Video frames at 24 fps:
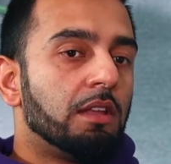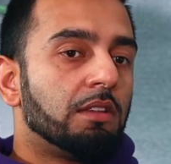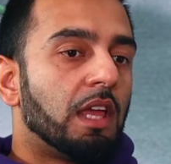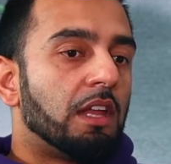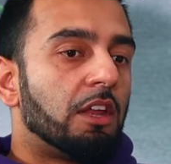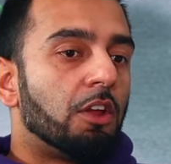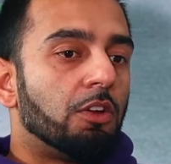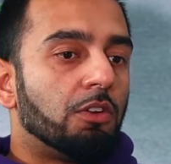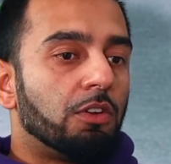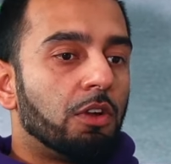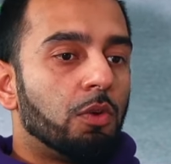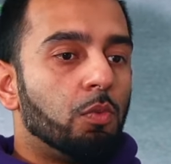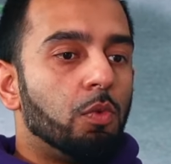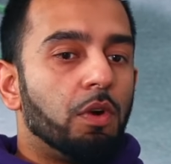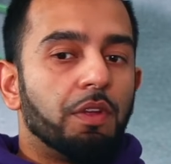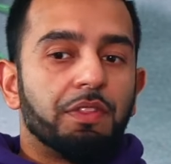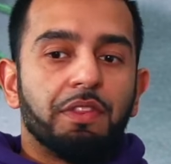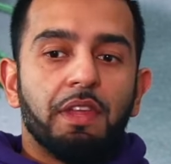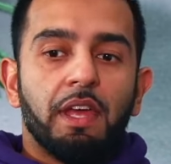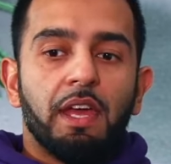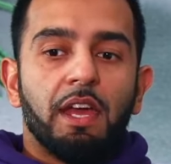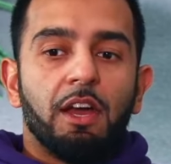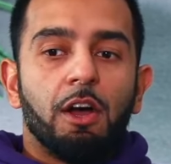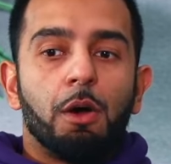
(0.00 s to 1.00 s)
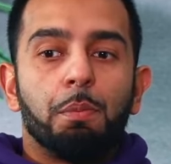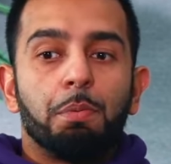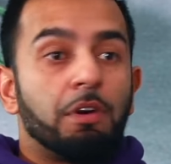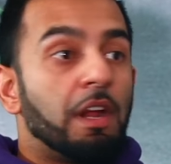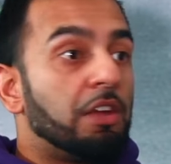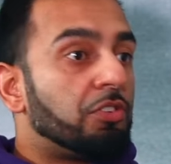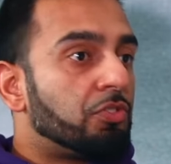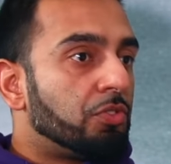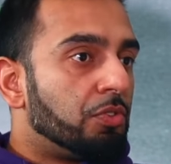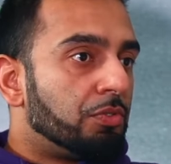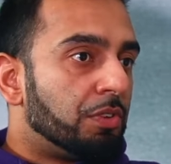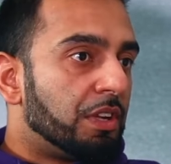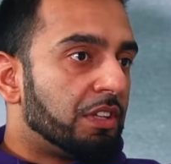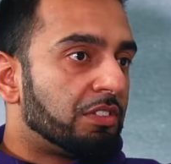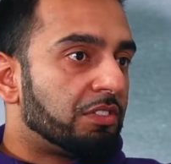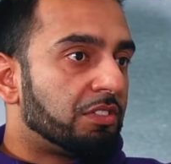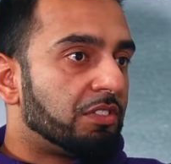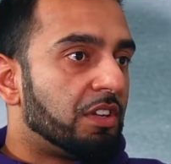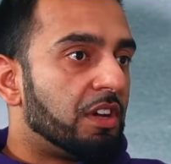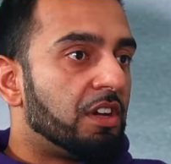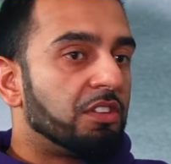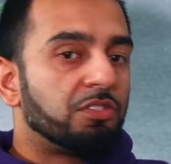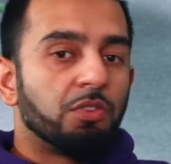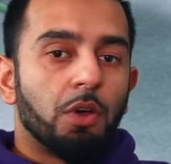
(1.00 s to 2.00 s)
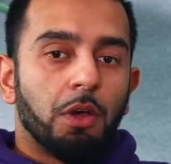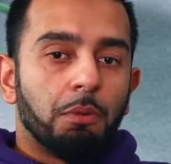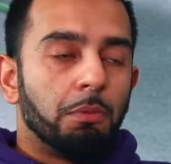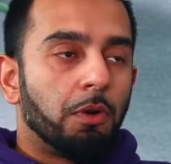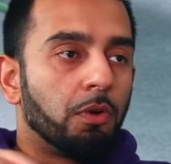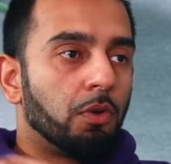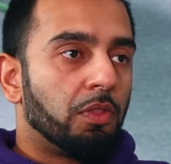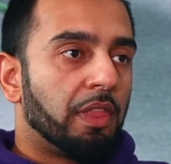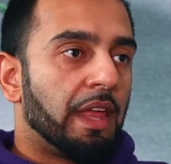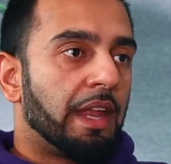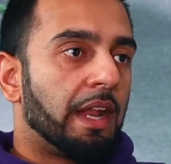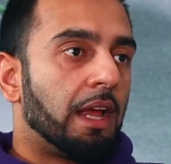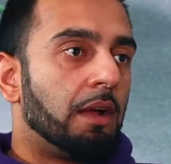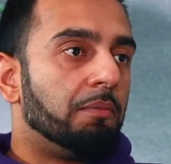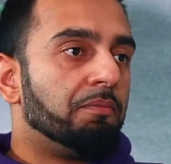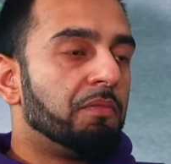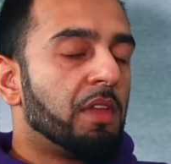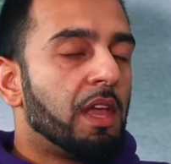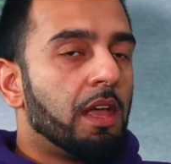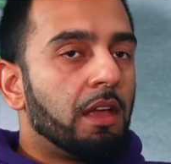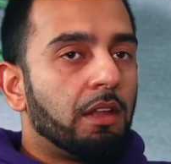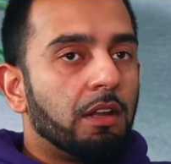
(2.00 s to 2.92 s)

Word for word: They don't know what their operational risks are. So I'd model that out.